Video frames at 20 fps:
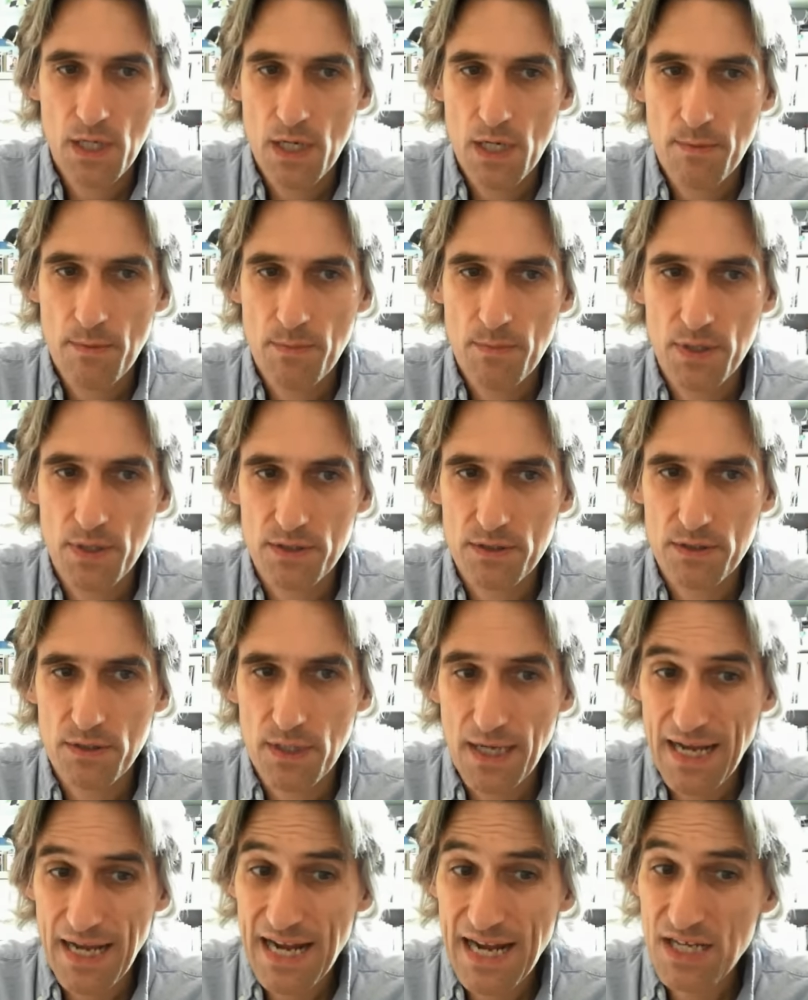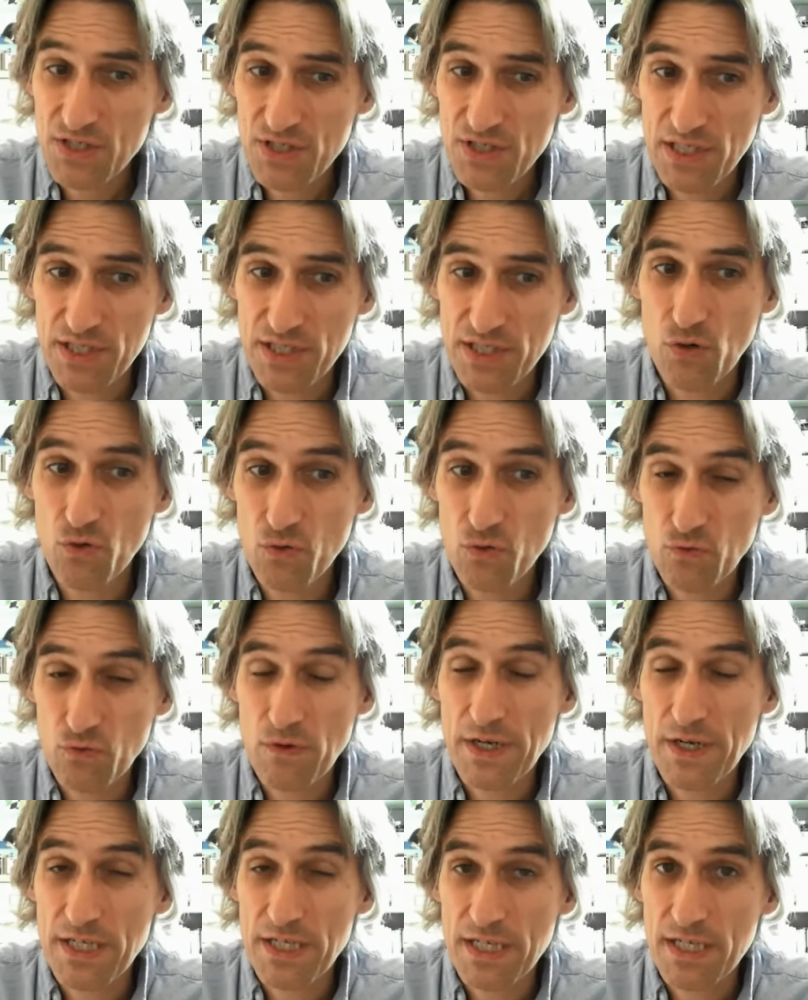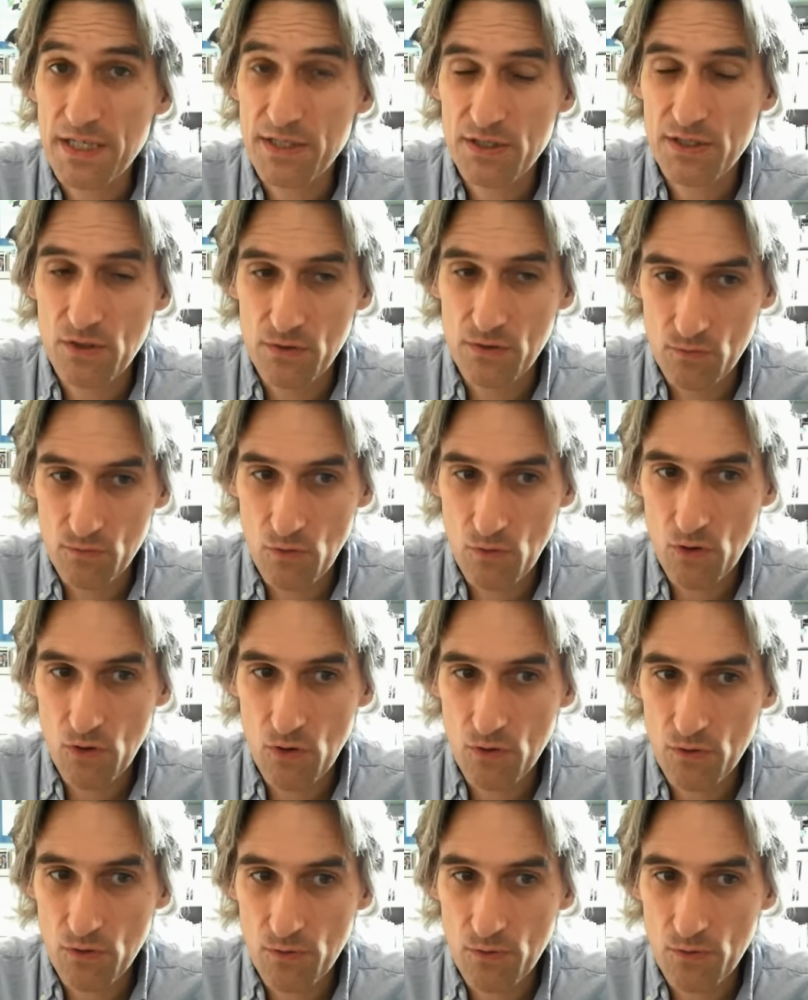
but actually already he's gone wrong.